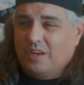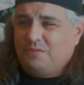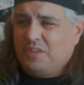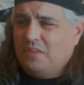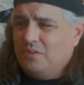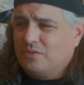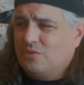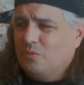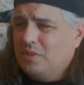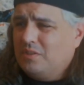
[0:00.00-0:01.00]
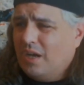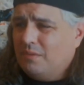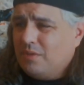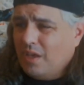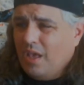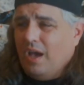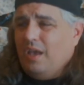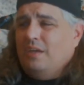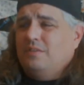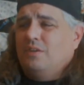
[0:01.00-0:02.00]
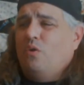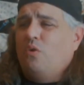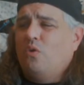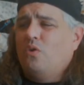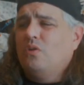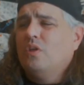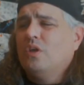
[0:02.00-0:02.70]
I've said this so many times. I did a whole